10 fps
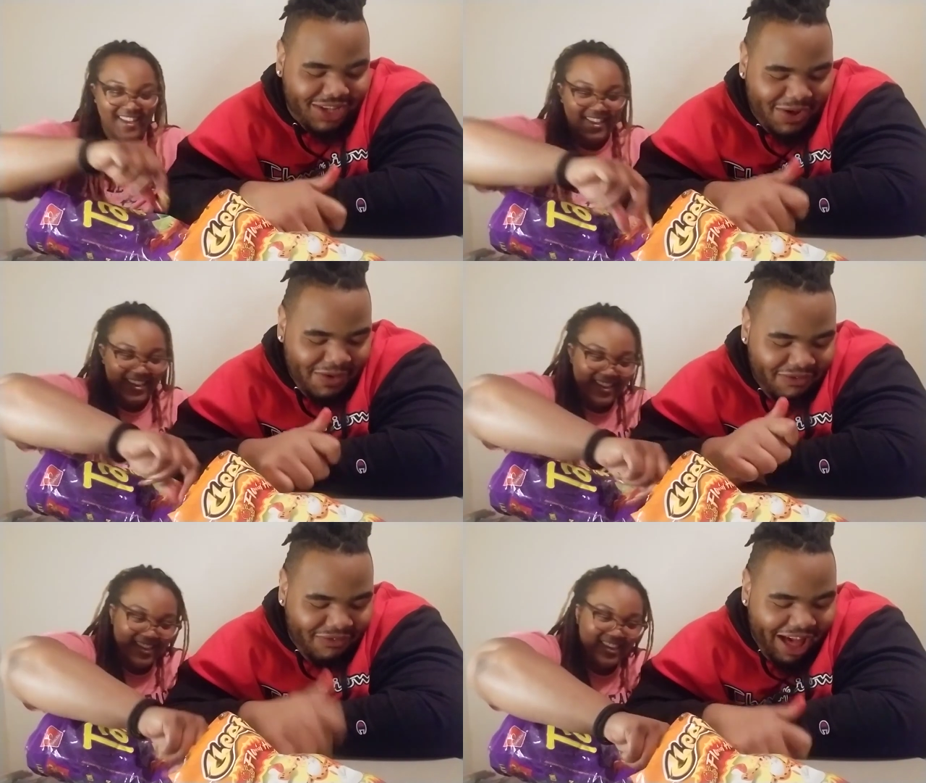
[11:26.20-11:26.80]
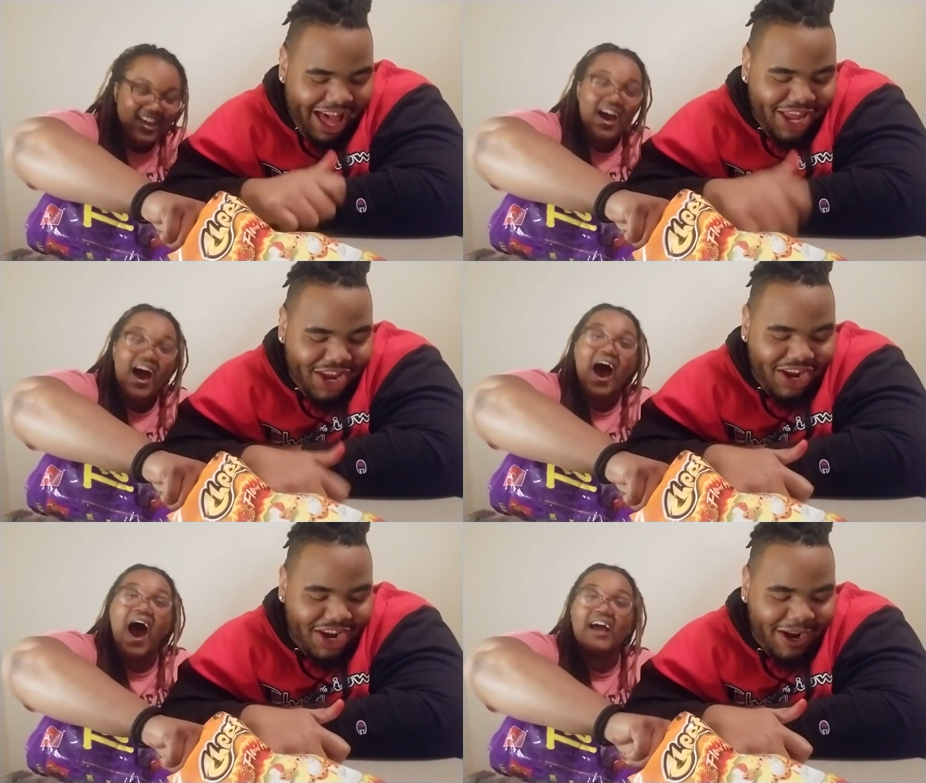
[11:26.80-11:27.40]
Speaker 1: on
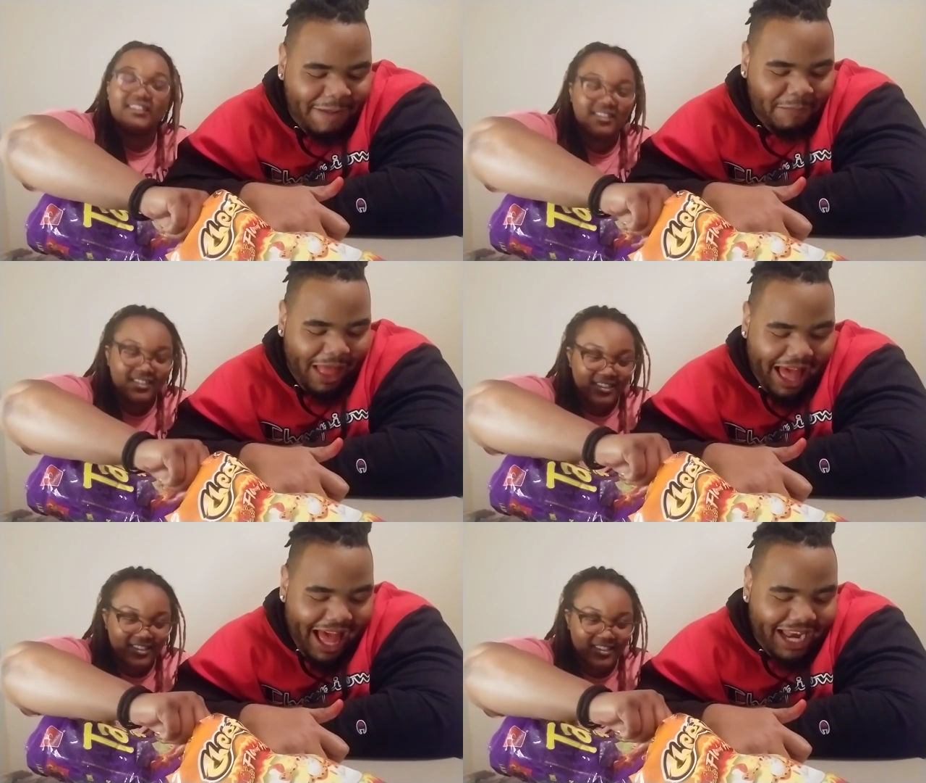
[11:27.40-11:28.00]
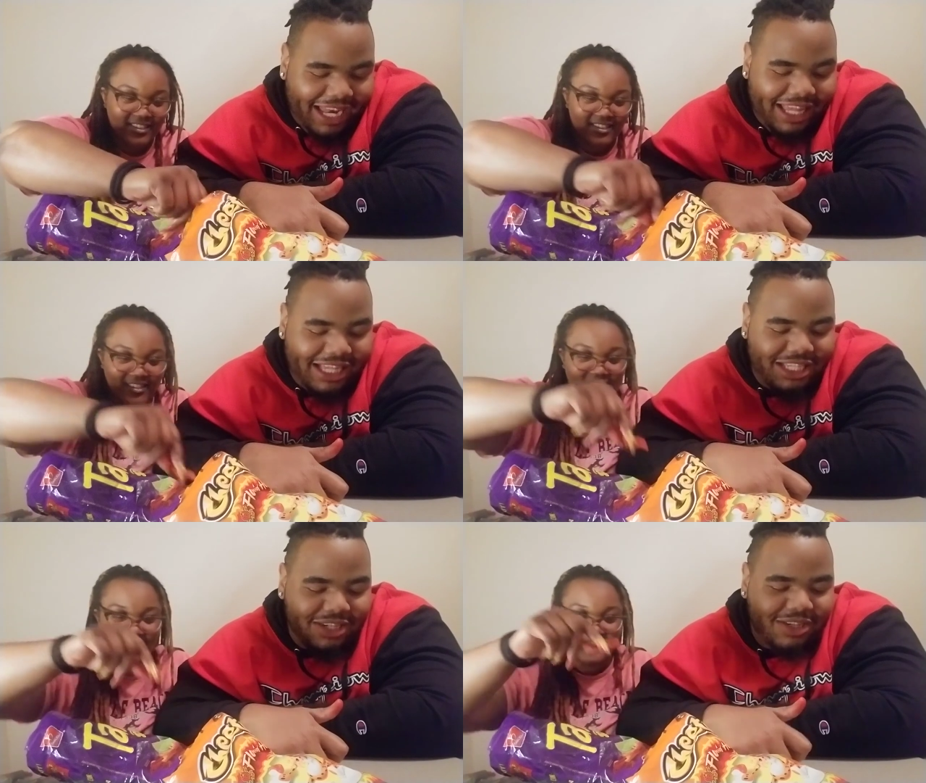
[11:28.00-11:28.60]
fire. I need
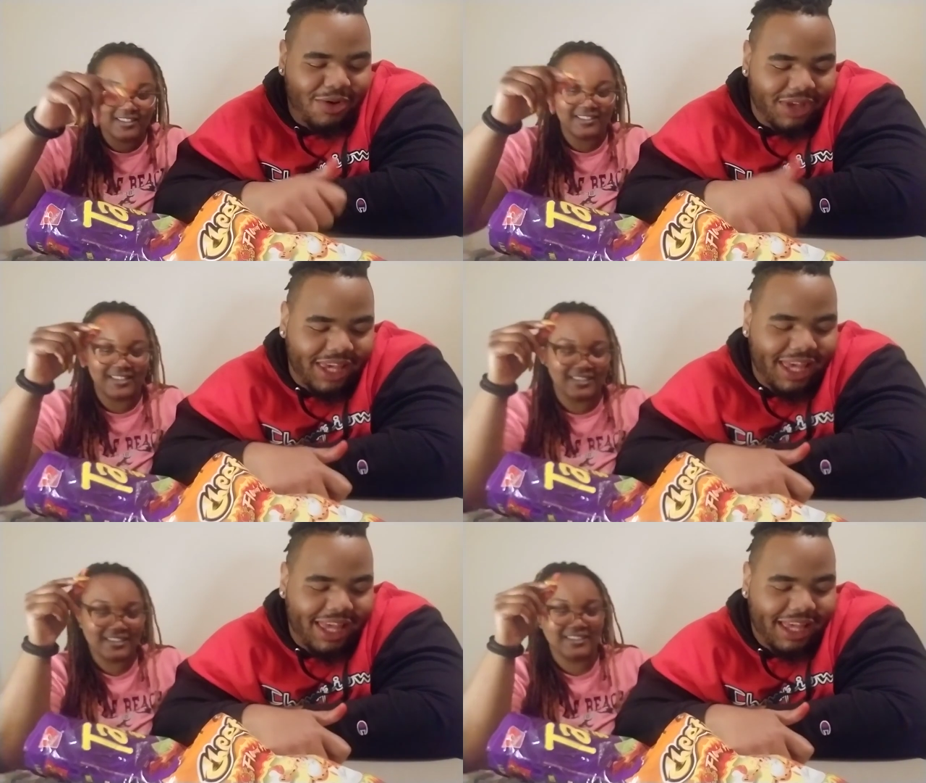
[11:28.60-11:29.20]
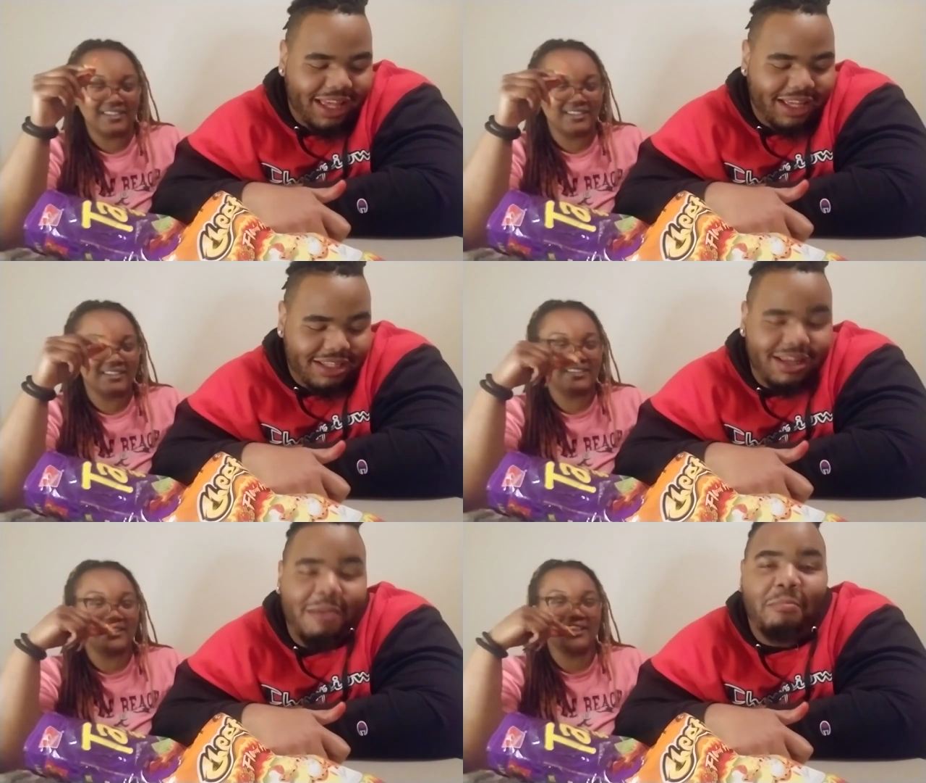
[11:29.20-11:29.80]
to go get
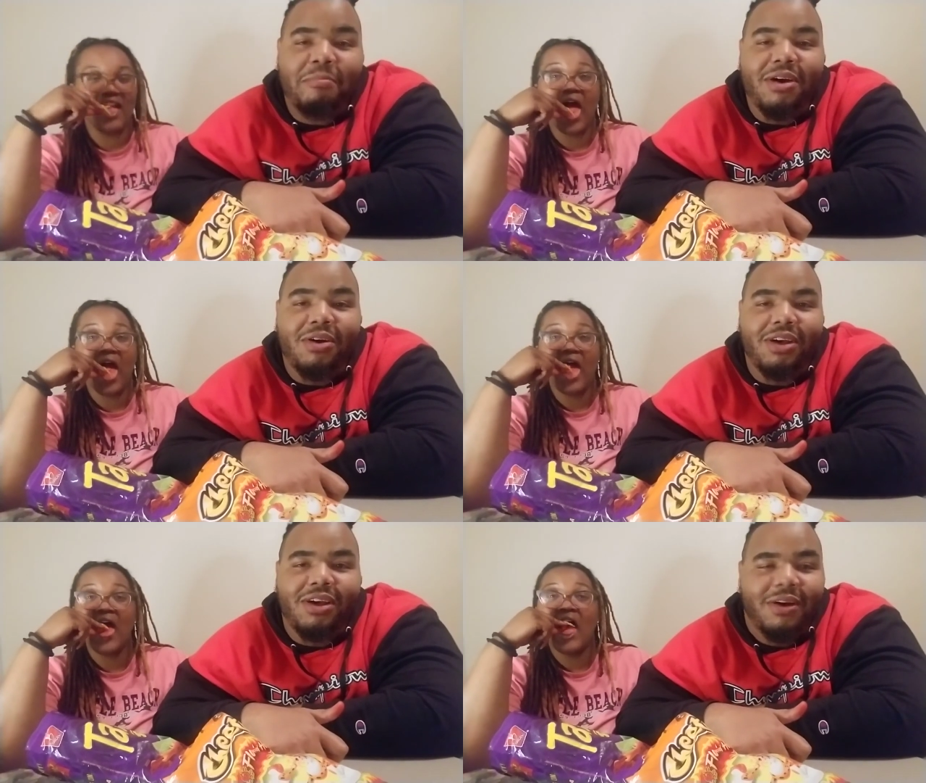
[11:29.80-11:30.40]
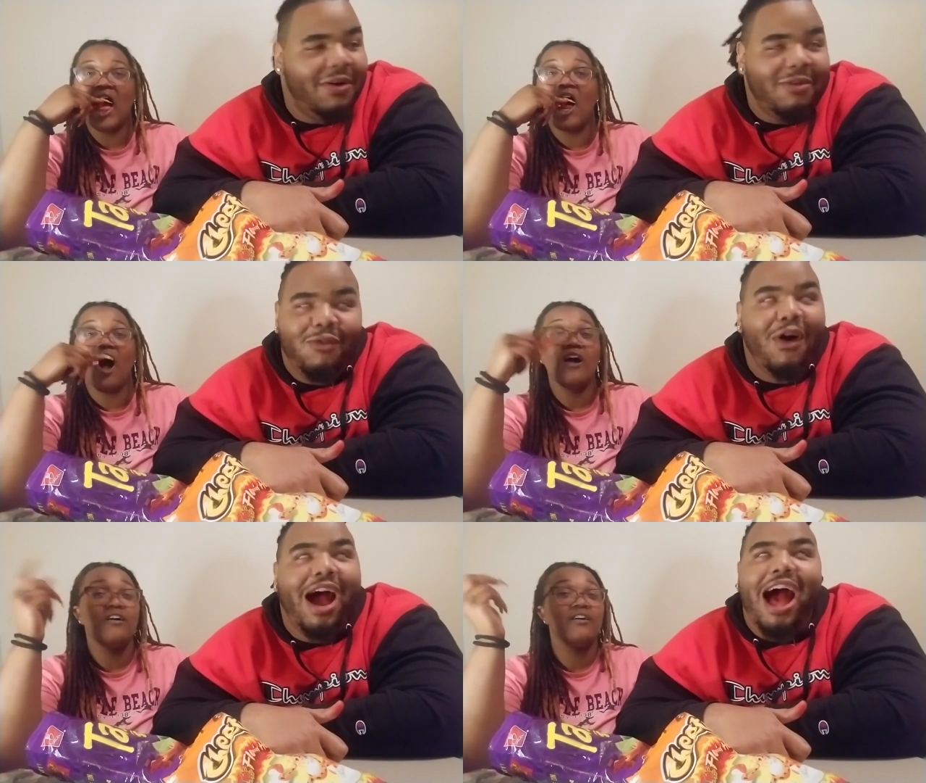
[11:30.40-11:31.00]
some milk
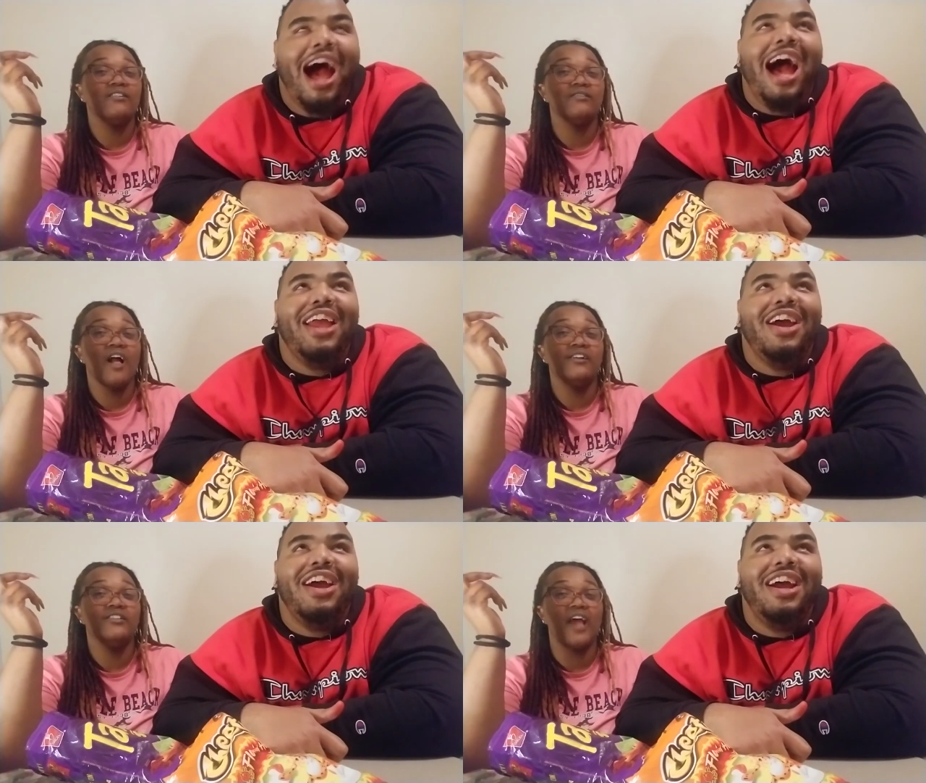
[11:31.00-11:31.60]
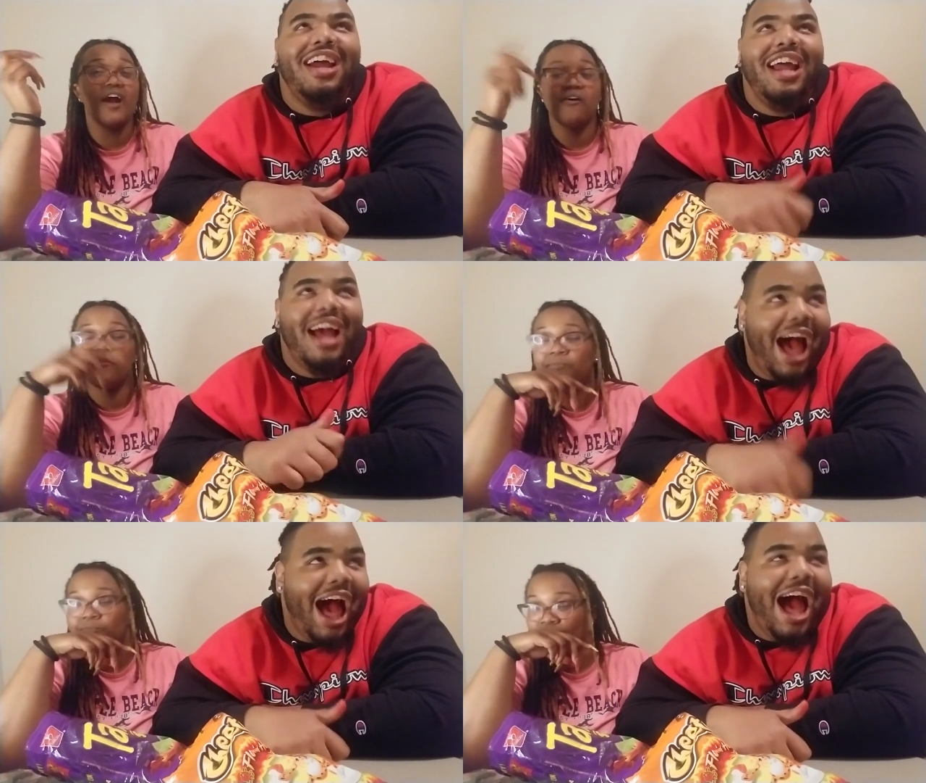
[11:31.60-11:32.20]
for higher. Now.
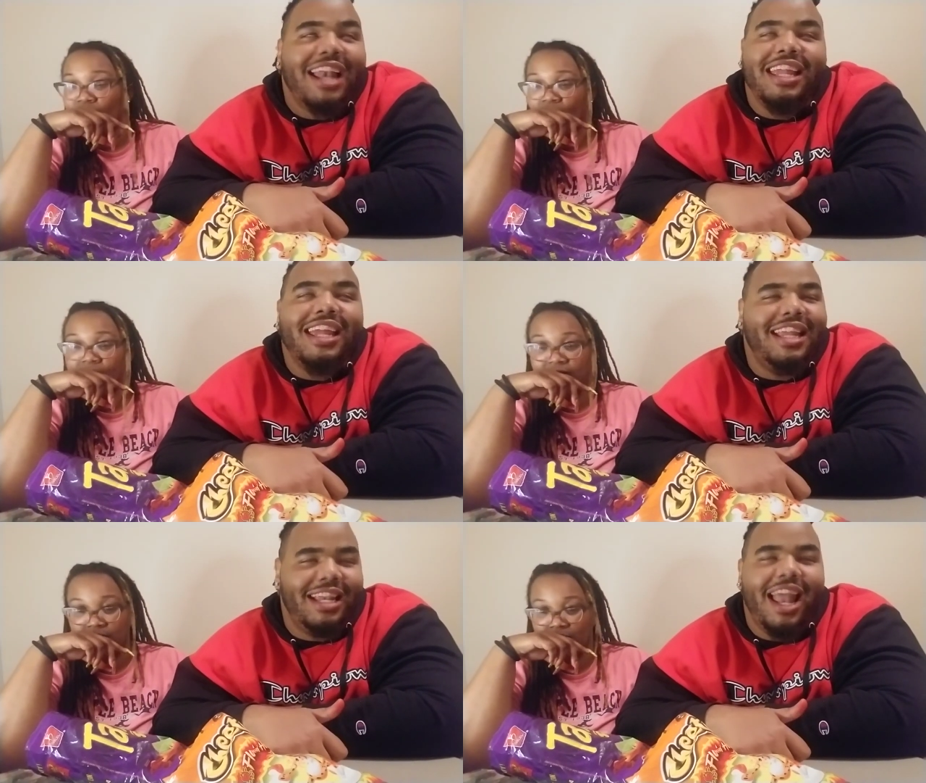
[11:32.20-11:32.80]
I need it